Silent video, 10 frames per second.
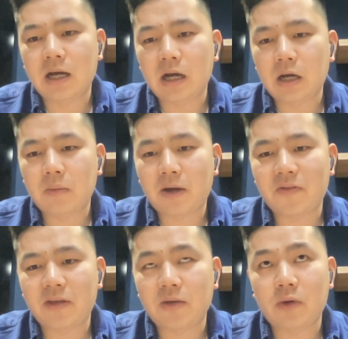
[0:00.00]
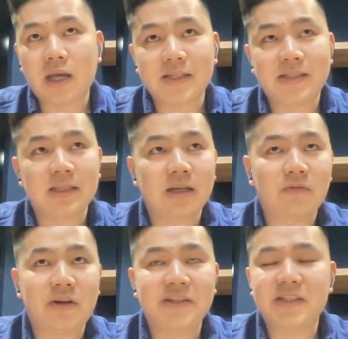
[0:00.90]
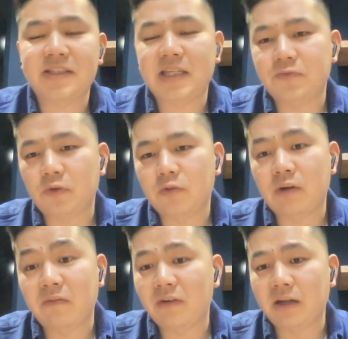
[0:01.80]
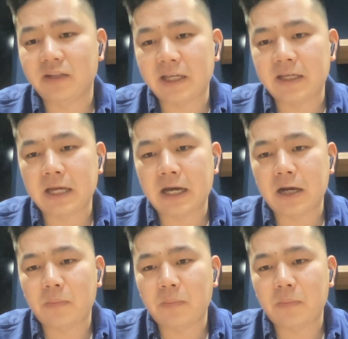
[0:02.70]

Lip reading: I think we had a very successful crowdfunding